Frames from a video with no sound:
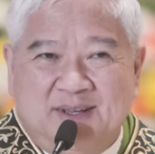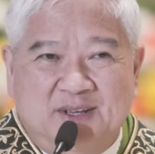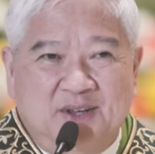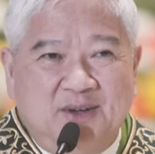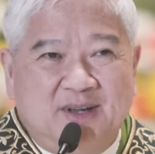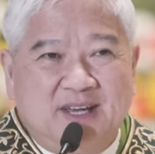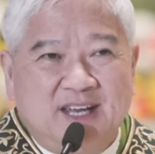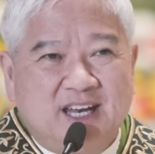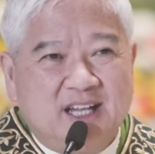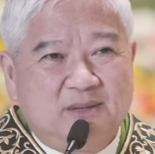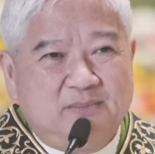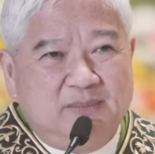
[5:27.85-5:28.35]

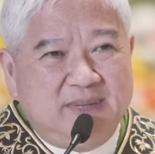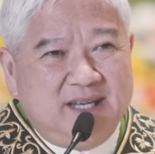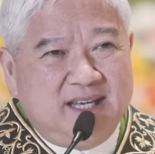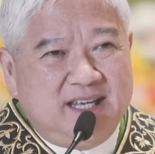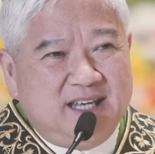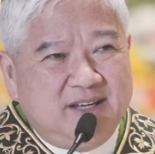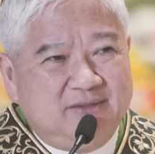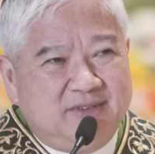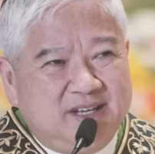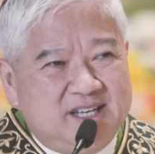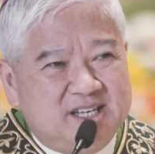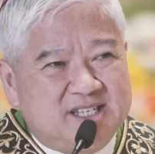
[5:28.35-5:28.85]
You cannot be
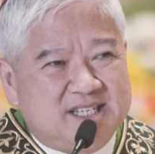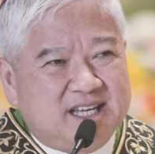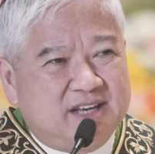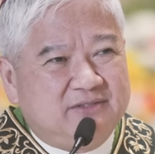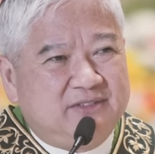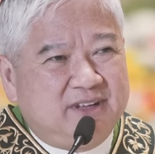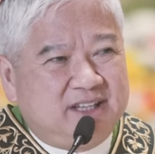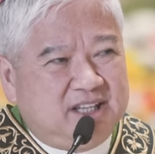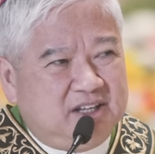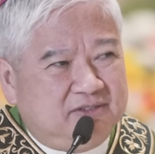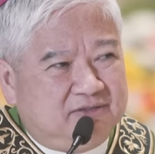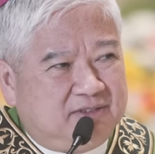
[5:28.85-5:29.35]
given
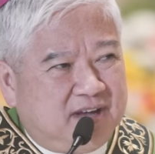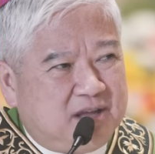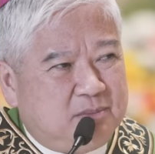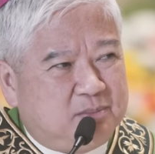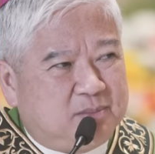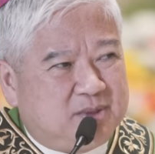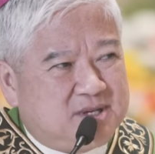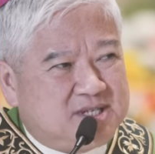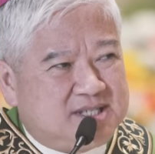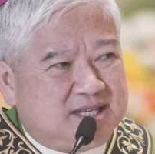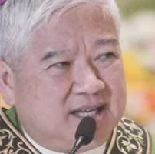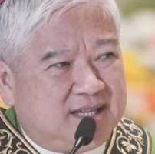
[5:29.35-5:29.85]
75%
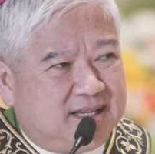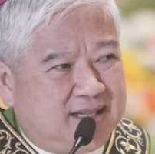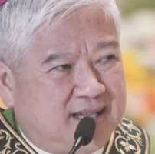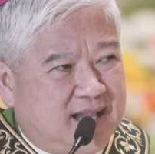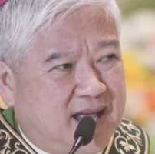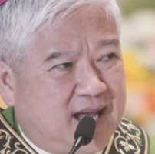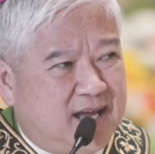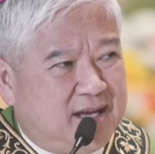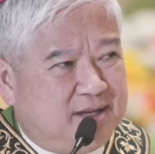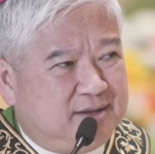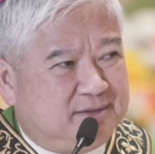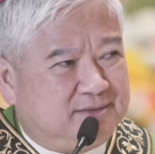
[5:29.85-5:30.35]

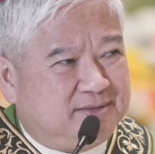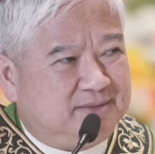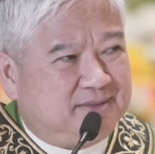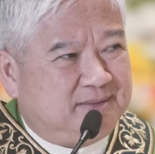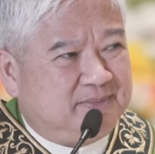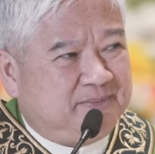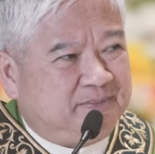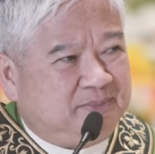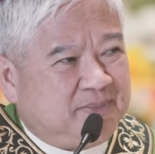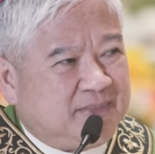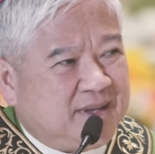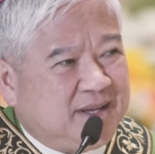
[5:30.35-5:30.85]
life.
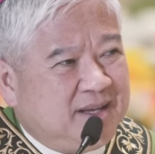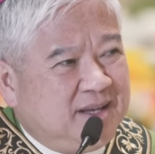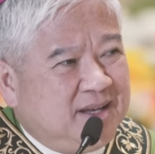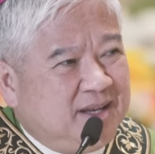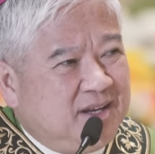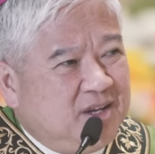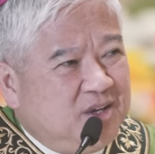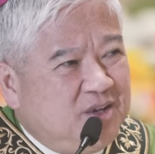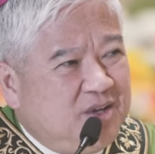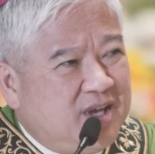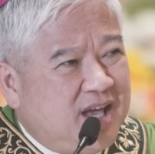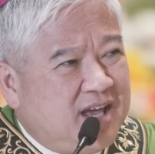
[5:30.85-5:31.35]

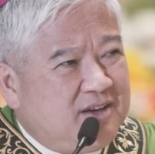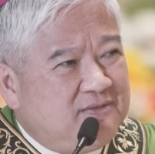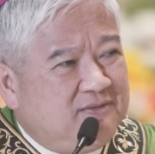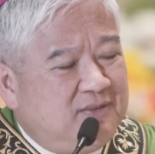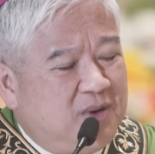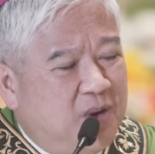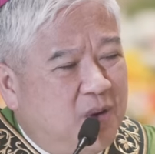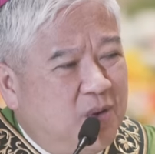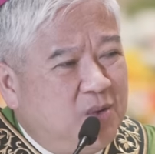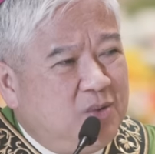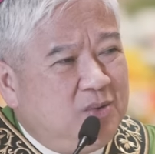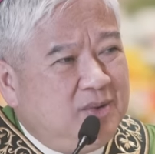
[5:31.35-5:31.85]
You have
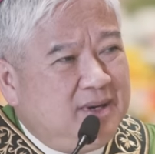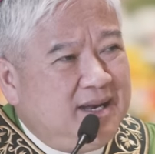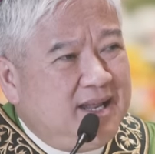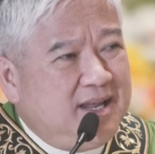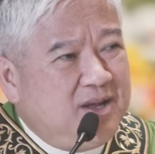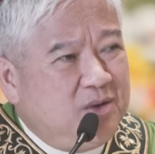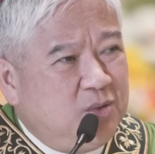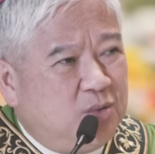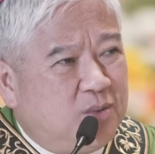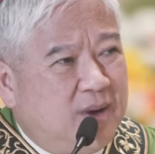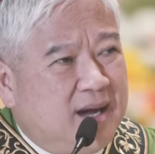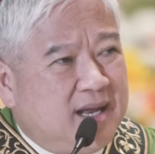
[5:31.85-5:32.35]

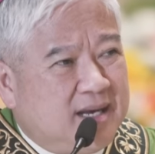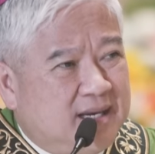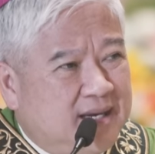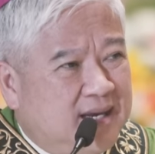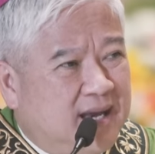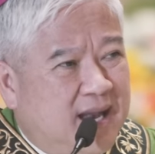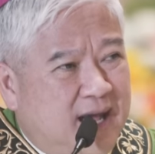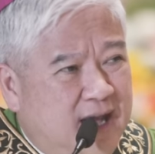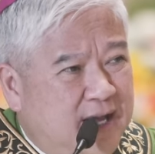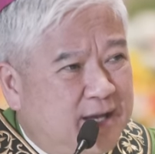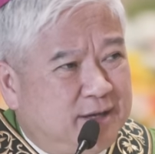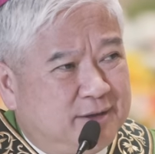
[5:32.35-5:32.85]
only
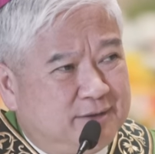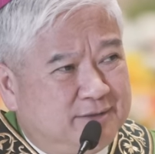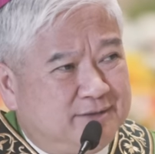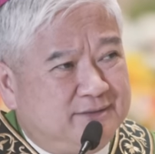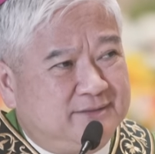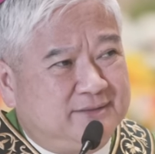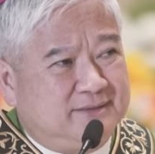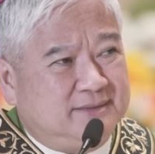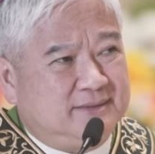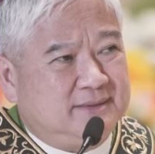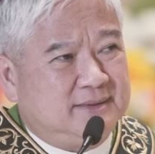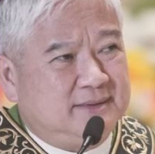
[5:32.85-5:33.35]
one life.